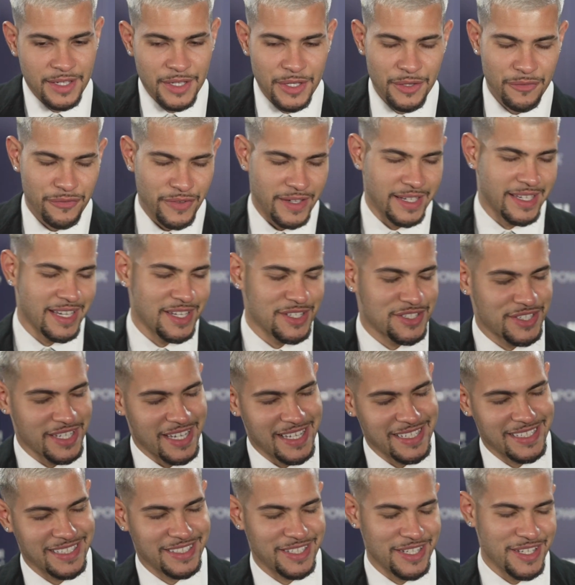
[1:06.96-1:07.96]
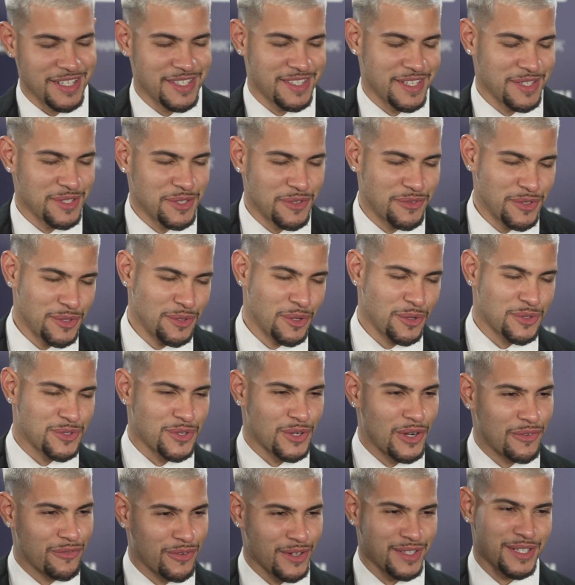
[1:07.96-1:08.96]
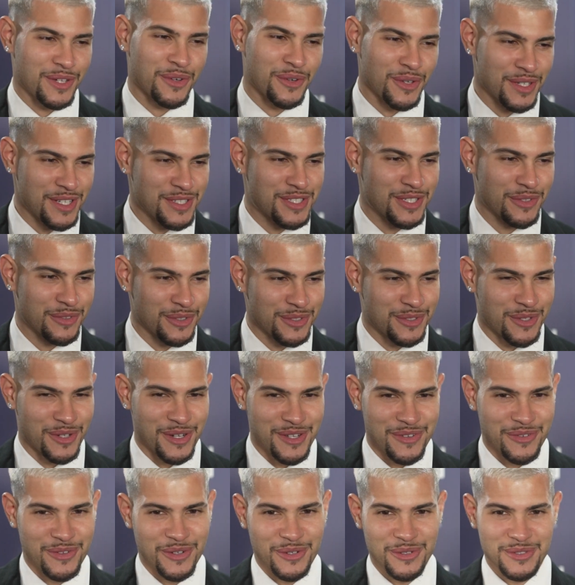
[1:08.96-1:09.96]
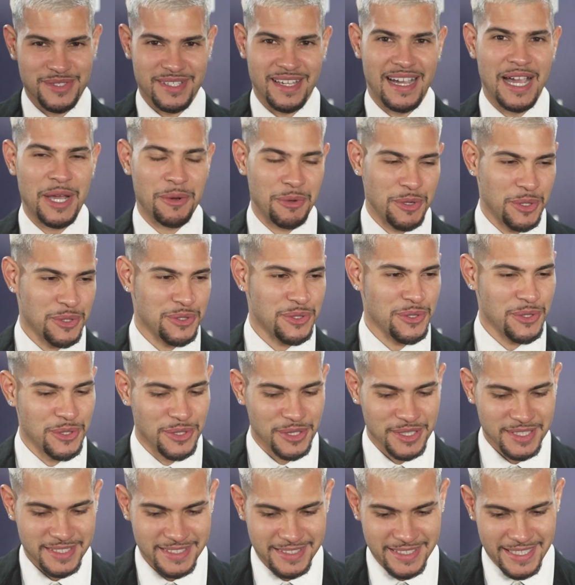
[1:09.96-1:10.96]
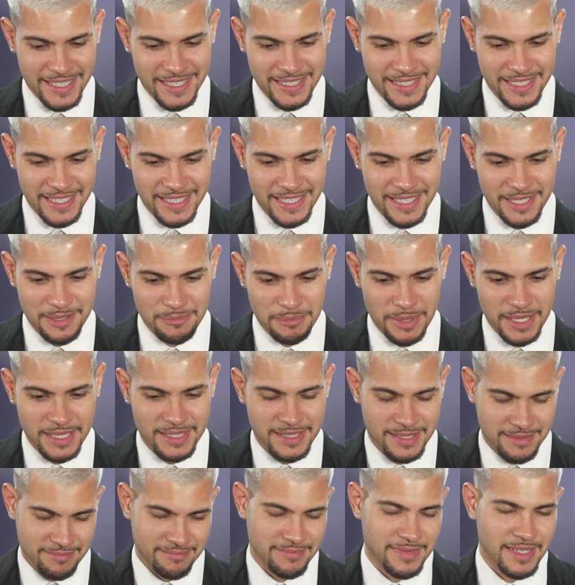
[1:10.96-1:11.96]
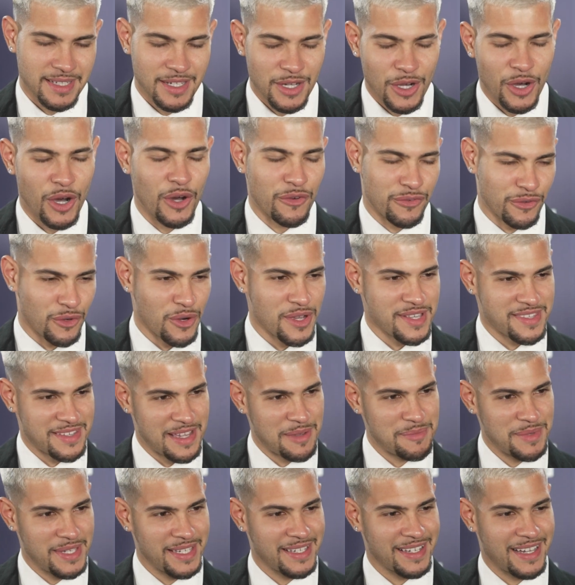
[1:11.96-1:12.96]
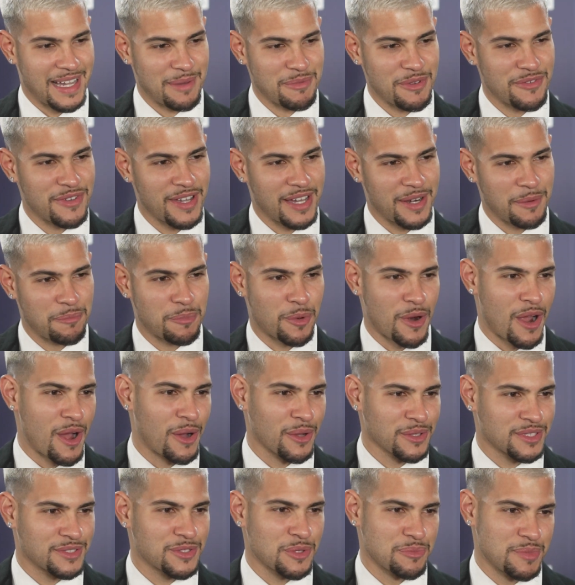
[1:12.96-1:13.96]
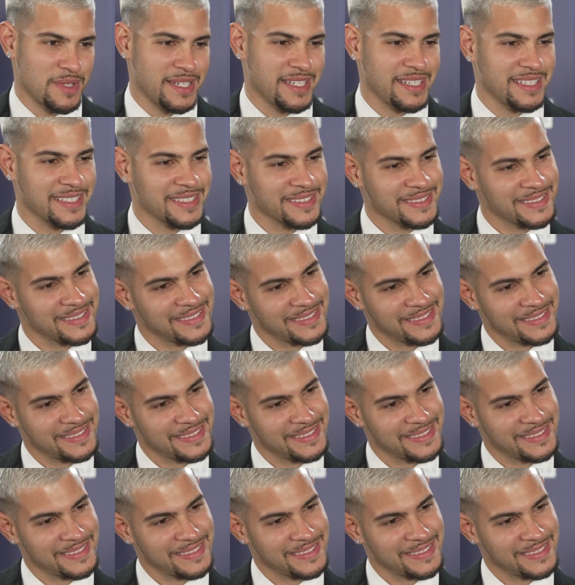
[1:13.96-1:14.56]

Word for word: if I can change this individual trophy for the collective trophies, I will do. But of course, I'm very proud to be here.